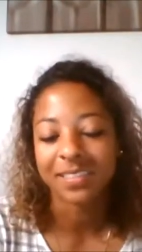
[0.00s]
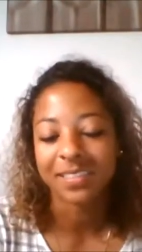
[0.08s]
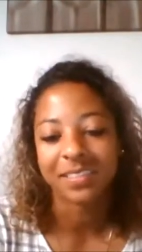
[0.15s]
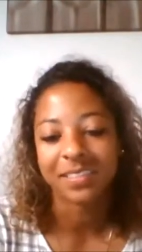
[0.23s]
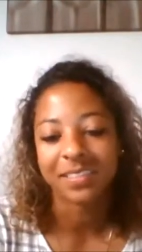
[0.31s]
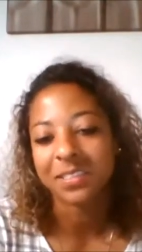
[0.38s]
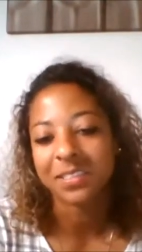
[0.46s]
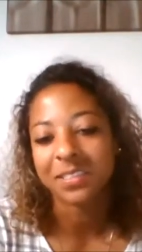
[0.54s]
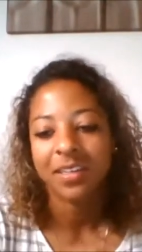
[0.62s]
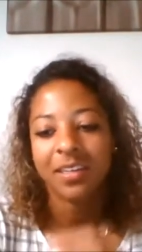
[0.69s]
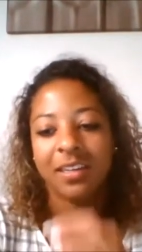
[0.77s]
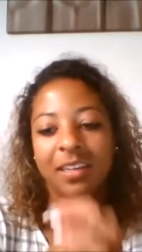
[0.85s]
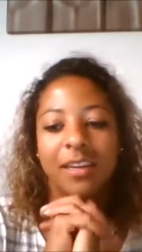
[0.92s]
So
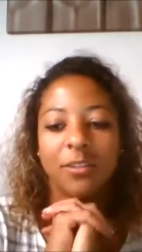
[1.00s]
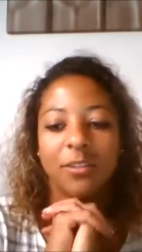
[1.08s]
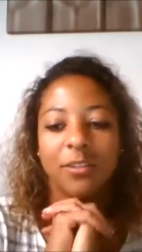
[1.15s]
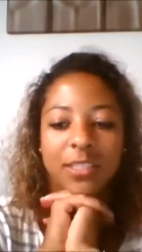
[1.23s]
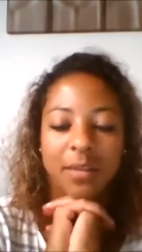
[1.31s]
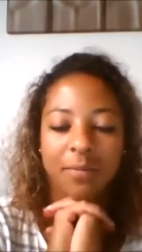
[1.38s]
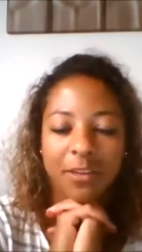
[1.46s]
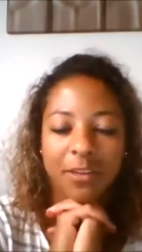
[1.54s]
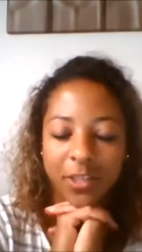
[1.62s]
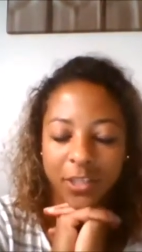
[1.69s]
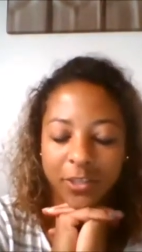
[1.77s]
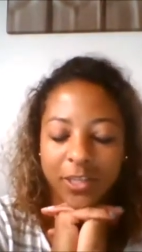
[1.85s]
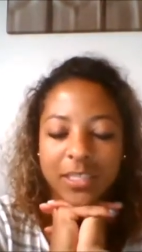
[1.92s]
it was just something really
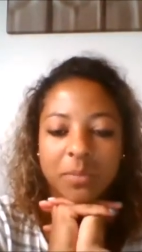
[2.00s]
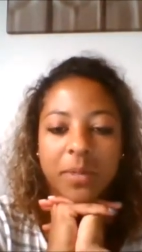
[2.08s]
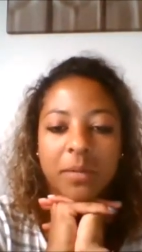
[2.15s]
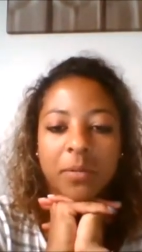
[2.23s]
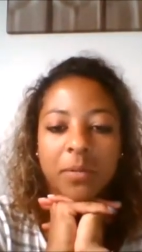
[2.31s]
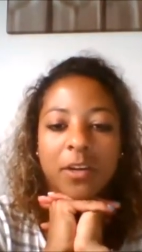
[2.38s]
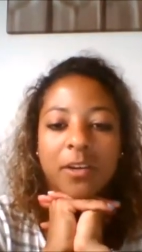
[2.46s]
great to be a part of.